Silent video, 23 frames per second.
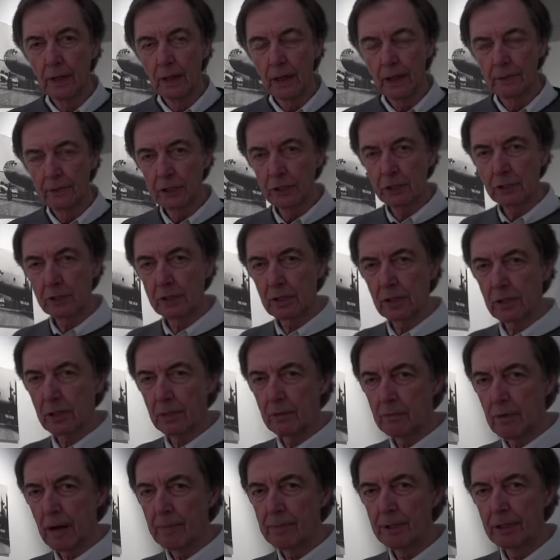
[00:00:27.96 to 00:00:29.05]
This
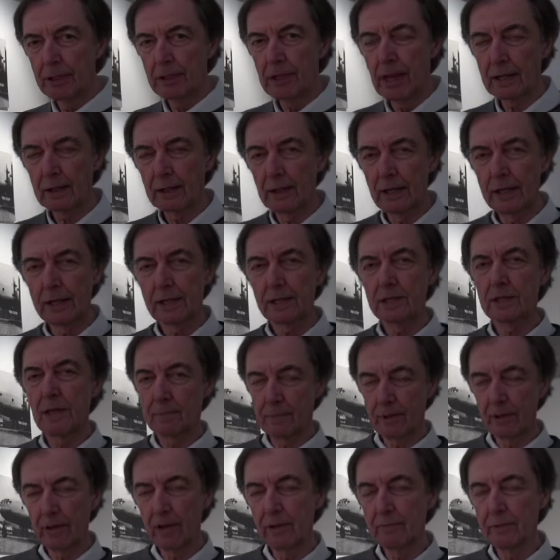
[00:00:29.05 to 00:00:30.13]
rubbing technique is
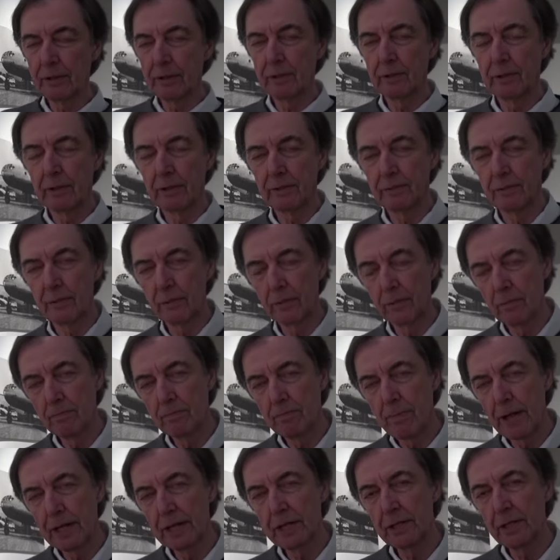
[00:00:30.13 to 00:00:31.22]
something I've been doing for
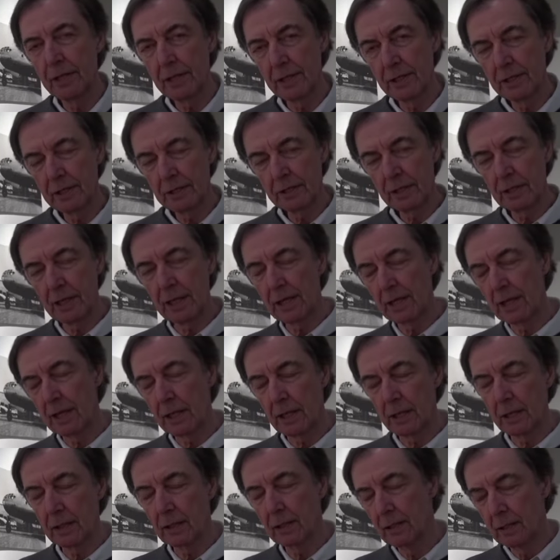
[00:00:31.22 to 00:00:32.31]
many years,
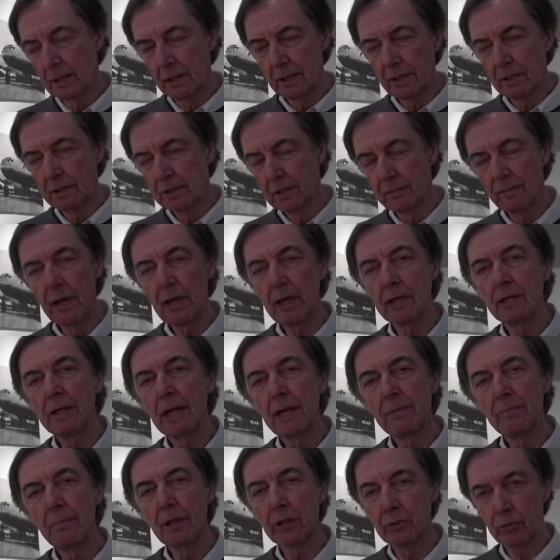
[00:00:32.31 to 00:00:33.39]
linking civilian
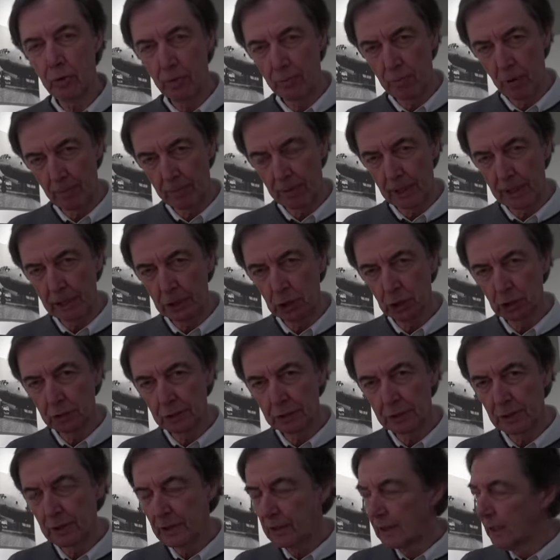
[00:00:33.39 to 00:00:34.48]
and military populations,